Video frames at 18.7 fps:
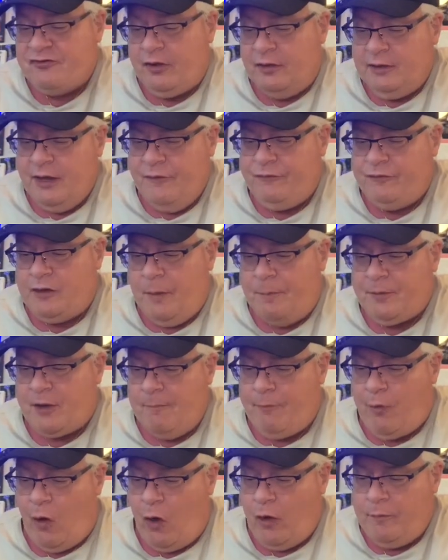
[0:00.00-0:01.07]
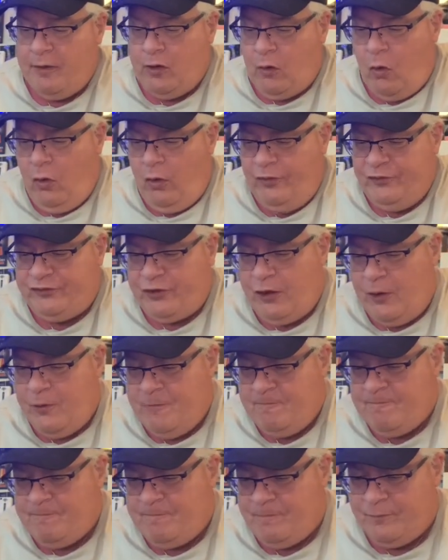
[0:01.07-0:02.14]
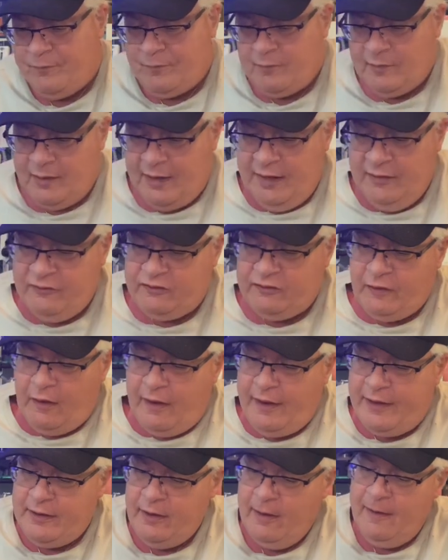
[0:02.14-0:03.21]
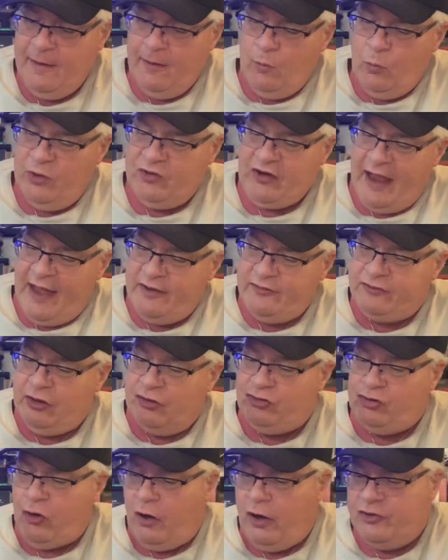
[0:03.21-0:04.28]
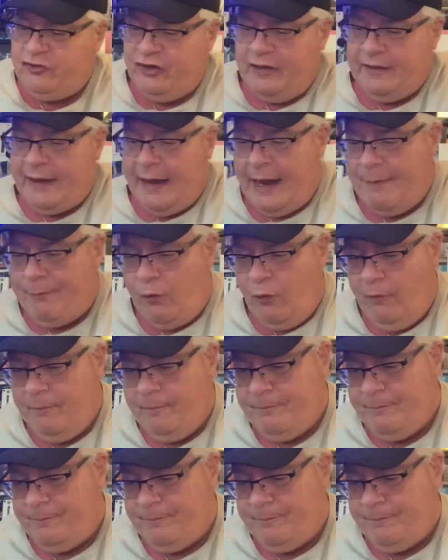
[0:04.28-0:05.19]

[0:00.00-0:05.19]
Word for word: a lift-up compartment also inside, which has the charging cable.